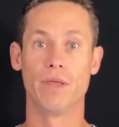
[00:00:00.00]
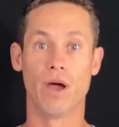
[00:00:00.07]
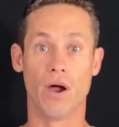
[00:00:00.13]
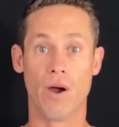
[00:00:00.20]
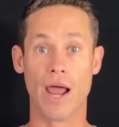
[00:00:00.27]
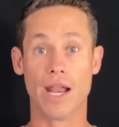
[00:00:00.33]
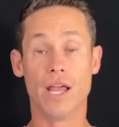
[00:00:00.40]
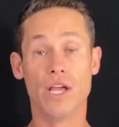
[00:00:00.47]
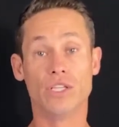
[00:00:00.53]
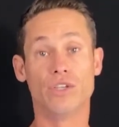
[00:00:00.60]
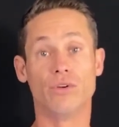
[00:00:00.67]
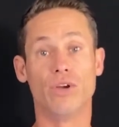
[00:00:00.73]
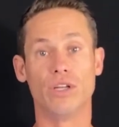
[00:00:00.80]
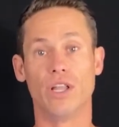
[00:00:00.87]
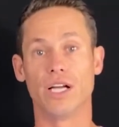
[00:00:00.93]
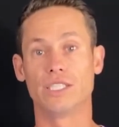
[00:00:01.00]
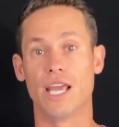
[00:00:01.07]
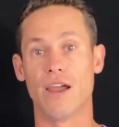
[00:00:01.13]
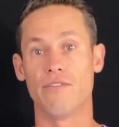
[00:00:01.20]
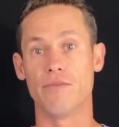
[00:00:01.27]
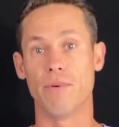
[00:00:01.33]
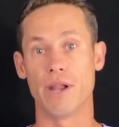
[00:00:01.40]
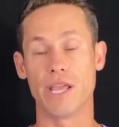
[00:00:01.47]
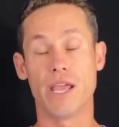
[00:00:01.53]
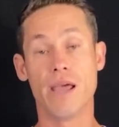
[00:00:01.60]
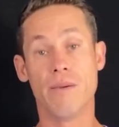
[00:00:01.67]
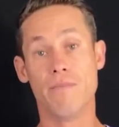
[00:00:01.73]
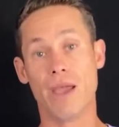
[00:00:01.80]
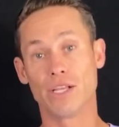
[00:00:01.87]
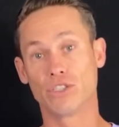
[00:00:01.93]
All right, so good luck to everybody.
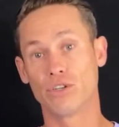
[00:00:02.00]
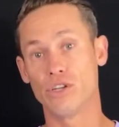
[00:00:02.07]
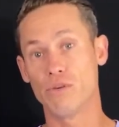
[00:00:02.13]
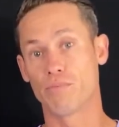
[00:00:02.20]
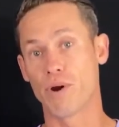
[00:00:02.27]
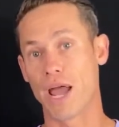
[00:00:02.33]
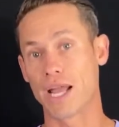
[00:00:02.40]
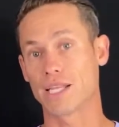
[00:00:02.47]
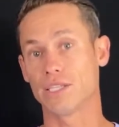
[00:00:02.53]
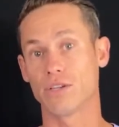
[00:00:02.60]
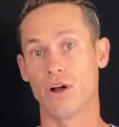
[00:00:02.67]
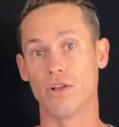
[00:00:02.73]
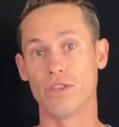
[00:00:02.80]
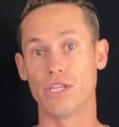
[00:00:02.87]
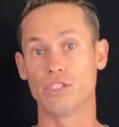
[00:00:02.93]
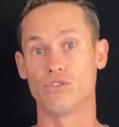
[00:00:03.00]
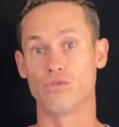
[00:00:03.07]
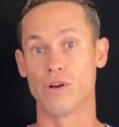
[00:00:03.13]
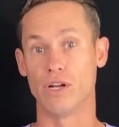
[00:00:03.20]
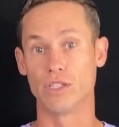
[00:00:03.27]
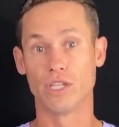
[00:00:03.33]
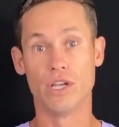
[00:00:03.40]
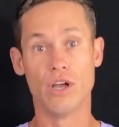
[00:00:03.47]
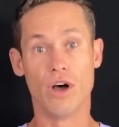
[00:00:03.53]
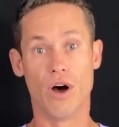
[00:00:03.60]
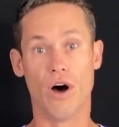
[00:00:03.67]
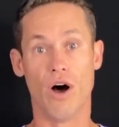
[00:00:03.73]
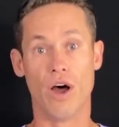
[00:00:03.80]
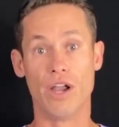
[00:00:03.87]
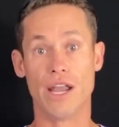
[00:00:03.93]
Make sure you practice all these drills
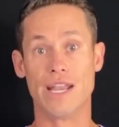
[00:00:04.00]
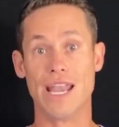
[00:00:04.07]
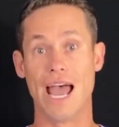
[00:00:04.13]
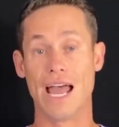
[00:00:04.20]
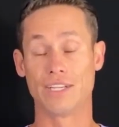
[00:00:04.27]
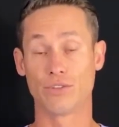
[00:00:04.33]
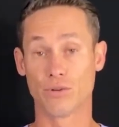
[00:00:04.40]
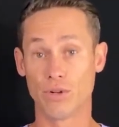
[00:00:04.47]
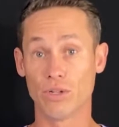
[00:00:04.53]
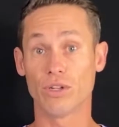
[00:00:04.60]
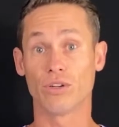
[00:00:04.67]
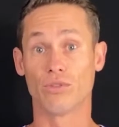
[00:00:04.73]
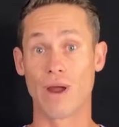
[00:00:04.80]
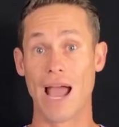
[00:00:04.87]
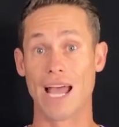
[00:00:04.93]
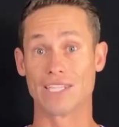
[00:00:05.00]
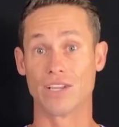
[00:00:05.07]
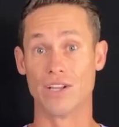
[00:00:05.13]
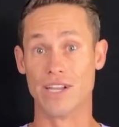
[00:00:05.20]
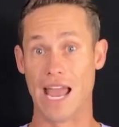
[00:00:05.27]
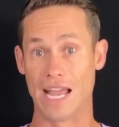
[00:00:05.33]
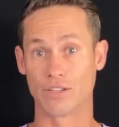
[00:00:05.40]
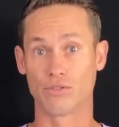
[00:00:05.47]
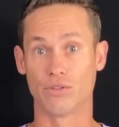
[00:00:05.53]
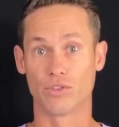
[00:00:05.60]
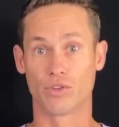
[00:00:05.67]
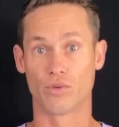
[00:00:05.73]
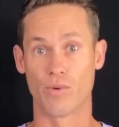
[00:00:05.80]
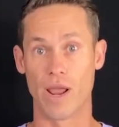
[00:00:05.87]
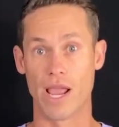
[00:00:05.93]
on natural grass, on natural
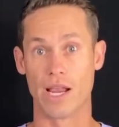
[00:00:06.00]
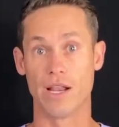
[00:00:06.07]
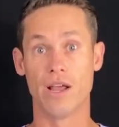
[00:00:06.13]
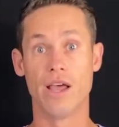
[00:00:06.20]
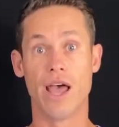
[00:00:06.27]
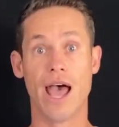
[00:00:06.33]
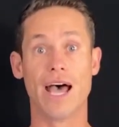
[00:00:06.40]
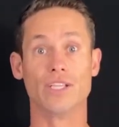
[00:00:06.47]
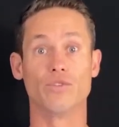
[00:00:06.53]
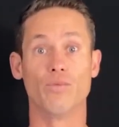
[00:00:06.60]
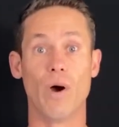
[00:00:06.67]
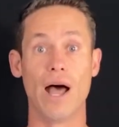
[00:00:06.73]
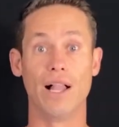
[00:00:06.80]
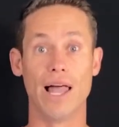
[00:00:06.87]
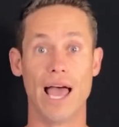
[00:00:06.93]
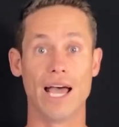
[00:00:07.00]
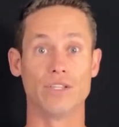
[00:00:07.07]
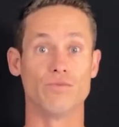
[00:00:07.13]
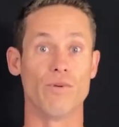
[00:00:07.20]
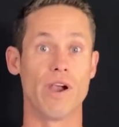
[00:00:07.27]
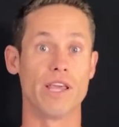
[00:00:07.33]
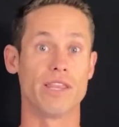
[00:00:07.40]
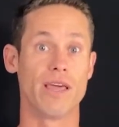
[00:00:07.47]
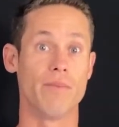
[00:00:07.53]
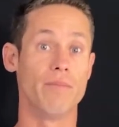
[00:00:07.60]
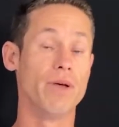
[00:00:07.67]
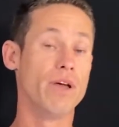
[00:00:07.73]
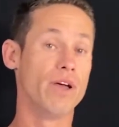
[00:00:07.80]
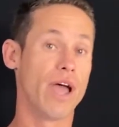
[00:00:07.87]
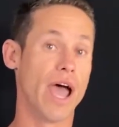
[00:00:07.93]
terrain, as well as running
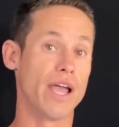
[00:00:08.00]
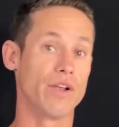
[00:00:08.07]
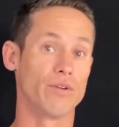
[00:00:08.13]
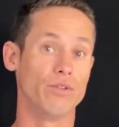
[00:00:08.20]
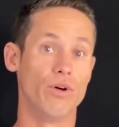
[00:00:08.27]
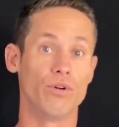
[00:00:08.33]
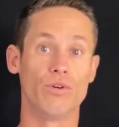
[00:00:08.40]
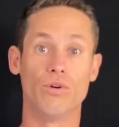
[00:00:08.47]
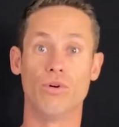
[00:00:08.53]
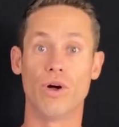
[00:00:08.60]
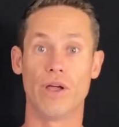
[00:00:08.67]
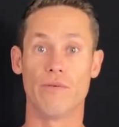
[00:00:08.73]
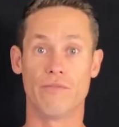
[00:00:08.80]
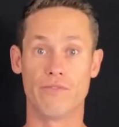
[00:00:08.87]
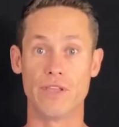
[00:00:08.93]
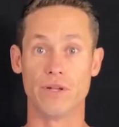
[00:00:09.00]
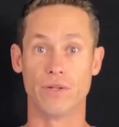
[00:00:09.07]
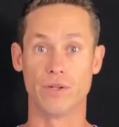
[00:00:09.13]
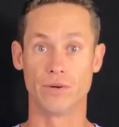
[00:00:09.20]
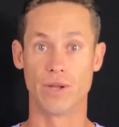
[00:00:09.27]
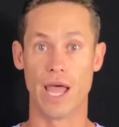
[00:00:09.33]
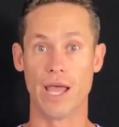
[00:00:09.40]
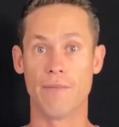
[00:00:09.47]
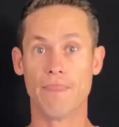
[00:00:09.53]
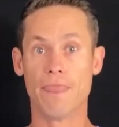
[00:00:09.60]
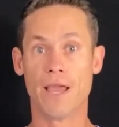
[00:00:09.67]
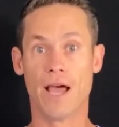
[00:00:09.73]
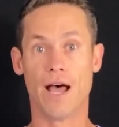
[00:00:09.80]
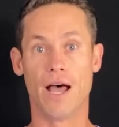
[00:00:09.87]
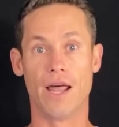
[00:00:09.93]
them at your local field, okay?
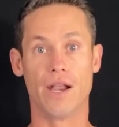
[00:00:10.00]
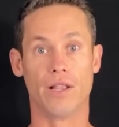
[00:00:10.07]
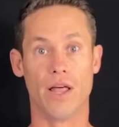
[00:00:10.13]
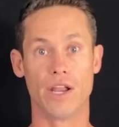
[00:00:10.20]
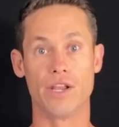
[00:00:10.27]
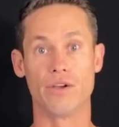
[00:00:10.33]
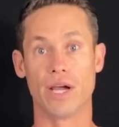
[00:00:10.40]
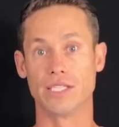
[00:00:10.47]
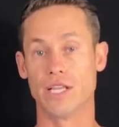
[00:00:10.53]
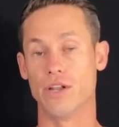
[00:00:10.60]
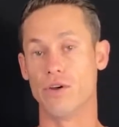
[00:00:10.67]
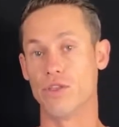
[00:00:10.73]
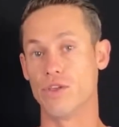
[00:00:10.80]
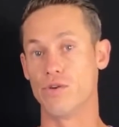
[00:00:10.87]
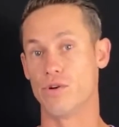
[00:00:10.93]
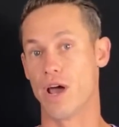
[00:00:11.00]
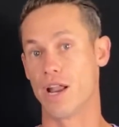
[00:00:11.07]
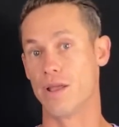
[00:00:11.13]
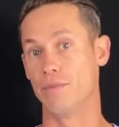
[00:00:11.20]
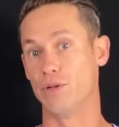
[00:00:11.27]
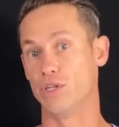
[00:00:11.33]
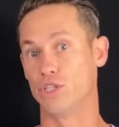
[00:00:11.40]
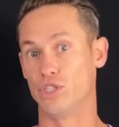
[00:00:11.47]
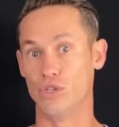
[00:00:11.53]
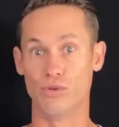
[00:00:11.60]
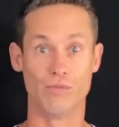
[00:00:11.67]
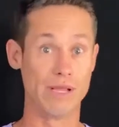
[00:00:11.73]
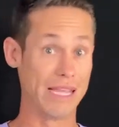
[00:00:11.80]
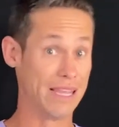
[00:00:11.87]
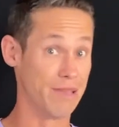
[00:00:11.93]
And a lot of you guys, I know that you're not able to
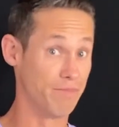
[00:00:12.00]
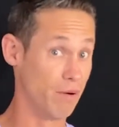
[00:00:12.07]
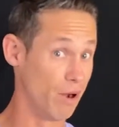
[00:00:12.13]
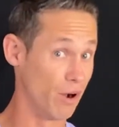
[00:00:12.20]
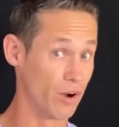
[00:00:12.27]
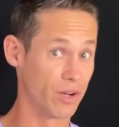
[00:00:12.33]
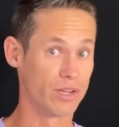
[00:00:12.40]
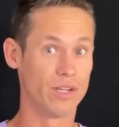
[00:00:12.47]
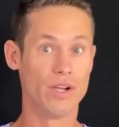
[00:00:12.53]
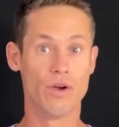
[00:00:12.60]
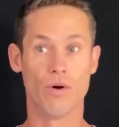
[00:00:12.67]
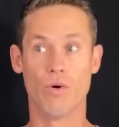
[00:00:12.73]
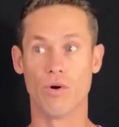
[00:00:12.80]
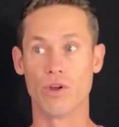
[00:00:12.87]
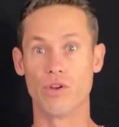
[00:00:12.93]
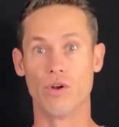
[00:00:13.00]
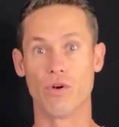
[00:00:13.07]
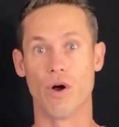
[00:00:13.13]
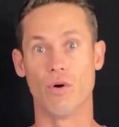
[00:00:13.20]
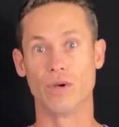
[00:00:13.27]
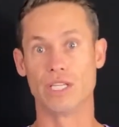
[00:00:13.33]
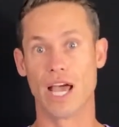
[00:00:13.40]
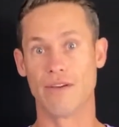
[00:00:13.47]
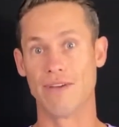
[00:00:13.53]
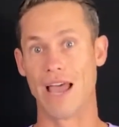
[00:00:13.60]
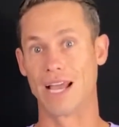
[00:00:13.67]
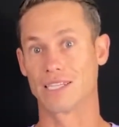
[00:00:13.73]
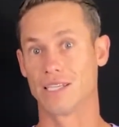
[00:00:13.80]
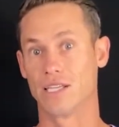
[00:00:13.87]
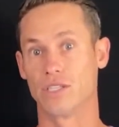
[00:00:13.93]
shoot in the park, or you don't always have
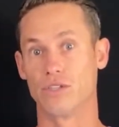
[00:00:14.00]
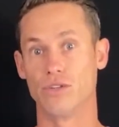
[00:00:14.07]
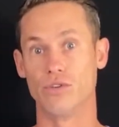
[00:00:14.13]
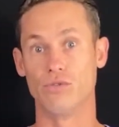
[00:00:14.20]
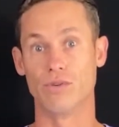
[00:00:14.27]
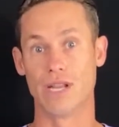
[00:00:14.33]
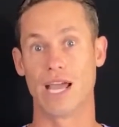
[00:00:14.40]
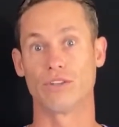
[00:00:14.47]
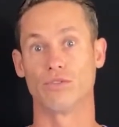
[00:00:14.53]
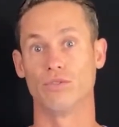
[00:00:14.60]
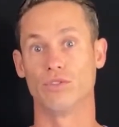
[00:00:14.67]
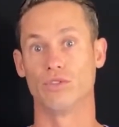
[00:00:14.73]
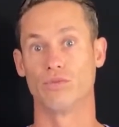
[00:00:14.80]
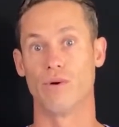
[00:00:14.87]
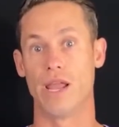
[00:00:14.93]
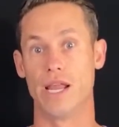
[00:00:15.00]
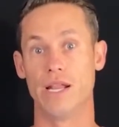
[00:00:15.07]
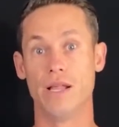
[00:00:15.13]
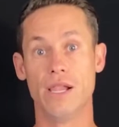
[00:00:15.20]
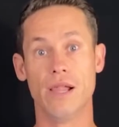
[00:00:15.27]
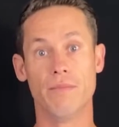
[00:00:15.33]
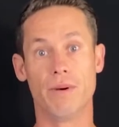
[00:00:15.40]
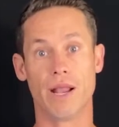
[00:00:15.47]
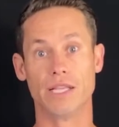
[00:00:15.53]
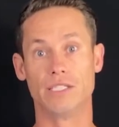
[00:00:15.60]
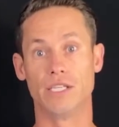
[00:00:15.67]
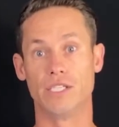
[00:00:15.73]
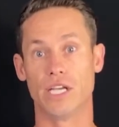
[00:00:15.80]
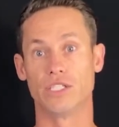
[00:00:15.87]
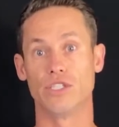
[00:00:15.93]
access to natural terrain, but I
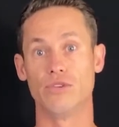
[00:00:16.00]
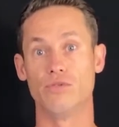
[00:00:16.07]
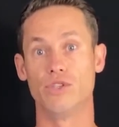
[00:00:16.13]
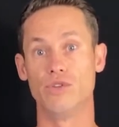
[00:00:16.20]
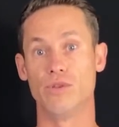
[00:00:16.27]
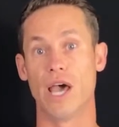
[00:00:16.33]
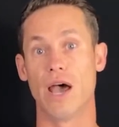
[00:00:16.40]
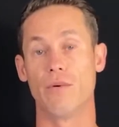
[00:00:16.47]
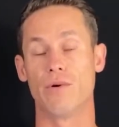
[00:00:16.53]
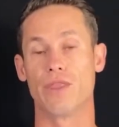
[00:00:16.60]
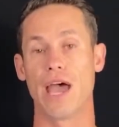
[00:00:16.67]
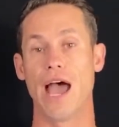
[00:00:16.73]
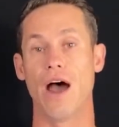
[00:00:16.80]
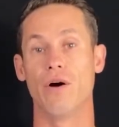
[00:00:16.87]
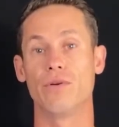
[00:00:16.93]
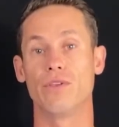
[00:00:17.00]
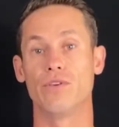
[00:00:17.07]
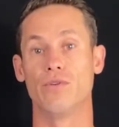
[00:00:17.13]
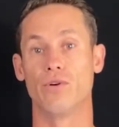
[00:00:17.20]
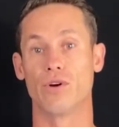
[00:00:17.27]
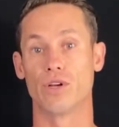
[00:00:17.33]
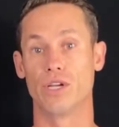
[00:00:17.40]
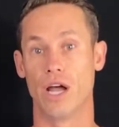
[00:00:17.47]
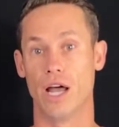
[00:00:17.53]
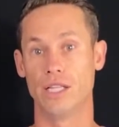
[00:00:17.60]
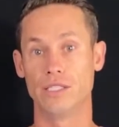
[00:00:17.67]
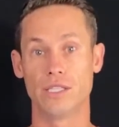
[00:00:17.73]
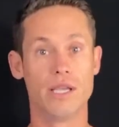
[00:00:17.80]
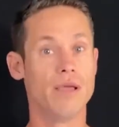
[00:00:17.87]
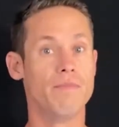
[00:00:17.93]
suggest you do that without your
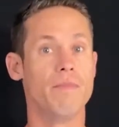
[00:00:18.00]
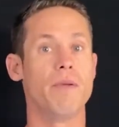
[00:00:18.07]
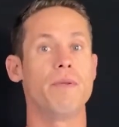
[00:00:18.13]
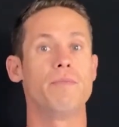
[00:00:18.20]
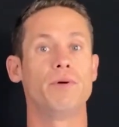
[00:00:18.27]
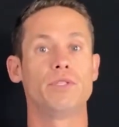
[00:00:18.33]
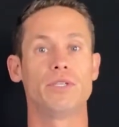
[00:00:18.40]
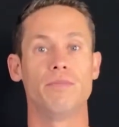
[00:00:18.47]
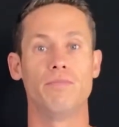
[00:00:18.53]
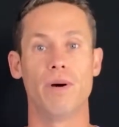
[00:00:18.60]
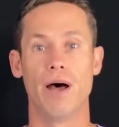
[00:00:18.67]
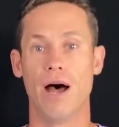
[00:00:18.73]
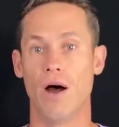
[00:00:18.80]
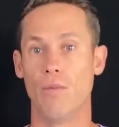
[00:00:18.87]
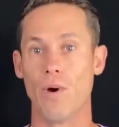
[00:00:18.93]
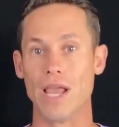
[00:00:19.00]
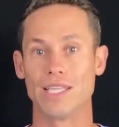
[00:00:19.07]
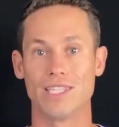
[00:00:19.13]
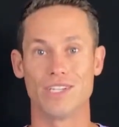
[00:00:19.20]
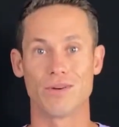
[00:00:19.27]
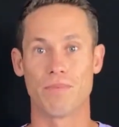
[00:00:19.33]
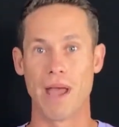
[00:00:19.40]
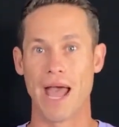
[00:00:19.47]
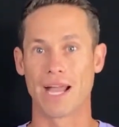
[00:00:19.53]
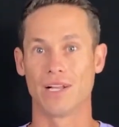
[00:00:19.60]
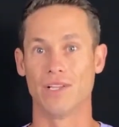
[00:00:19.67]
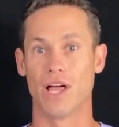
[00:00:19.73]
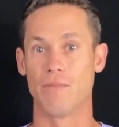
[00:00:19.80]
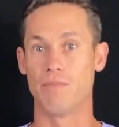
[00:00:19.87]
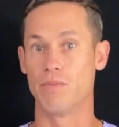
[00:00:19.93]
guns. Maybe put some weights in your pack. A
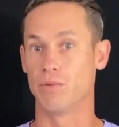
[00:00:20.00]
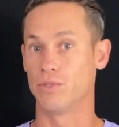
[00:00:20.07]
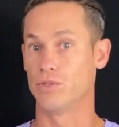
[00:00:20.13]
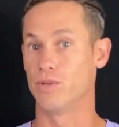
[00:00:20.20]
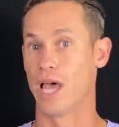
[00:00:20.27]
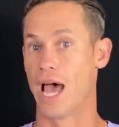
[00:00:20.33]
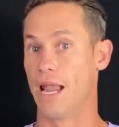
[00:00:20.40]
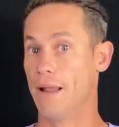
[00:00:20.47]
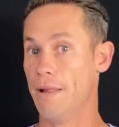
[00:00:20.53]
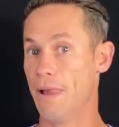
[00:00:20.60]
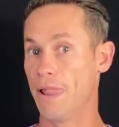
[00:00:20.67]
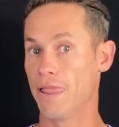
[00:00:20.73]
lot of people do that.